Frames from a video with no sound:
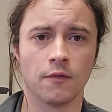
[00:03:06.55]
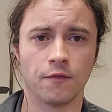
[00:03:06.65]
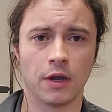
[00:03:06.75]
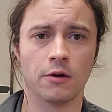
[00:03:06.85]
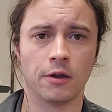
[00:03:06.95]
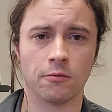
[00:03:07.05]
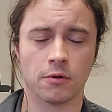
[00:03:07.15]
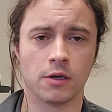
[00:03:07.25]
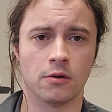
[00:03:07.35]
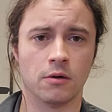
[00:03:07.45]
very
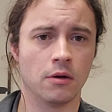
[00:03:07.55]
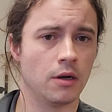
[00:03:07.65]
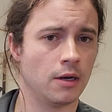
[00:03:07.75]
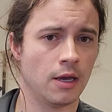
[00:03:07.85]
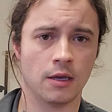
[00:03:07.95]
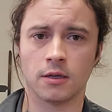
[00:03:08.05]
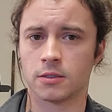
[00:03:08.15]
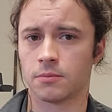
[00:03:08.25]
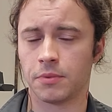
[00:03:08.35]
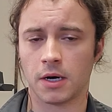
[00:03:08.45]
real negatives
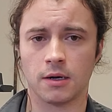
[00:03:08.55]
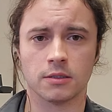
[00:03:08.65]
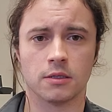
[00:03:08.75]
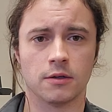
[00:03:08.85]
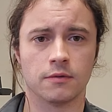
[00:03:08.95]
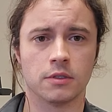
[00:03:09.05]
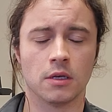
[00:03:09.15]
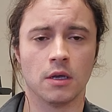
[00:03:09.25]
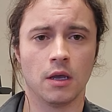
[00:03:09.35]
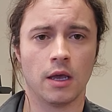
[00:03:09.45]
and
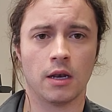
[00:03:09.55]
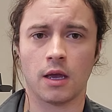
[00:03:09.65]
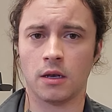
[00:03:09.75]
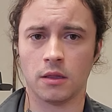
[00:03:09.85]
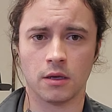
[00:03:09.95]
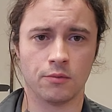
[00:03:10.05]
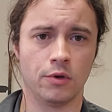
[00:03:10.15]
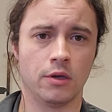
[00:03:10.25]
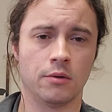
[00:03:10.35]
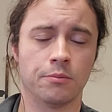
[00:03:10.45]
positives, and anything
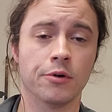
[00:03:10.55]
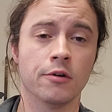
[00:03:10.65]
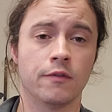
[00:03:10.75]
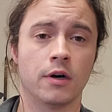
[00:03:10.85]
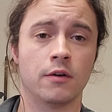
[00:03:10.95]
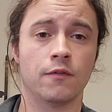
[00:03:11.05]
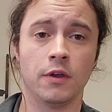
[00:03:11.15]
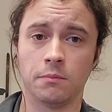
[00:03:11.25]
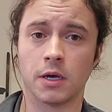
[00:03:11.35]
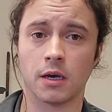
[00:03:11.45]
we can improve on
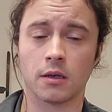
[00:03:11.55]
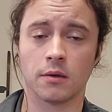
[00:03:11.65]
feedback.